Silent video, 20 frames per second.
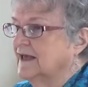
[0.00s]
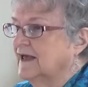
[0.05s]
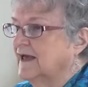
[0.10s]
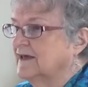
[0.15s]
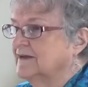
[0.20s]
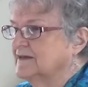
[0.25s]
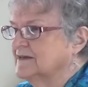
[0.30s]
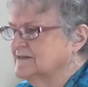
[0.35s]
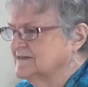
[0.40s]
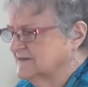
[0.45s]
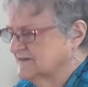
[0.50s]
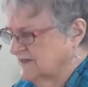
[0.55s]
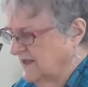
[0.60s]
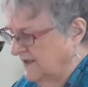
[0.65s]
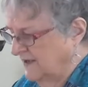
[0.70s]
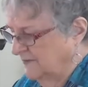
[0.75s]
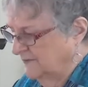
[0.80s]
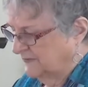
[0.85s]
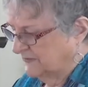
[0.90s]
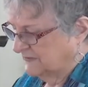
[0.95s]
An
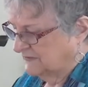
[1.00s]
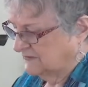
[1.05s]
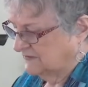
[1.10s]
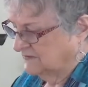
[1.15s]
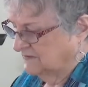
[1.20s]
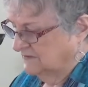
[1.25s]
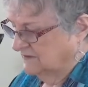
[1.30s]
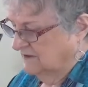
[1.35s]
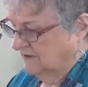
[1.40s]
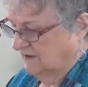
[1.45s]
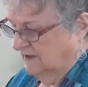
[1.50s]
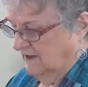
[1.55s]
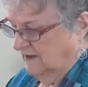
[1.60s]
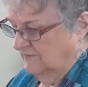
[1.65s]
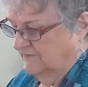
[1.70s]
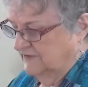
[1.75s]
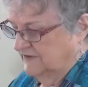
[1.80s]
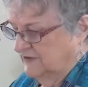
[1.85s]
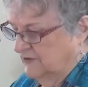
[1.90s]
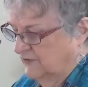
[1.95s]
example
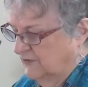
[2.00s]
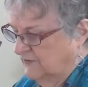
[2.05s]
of an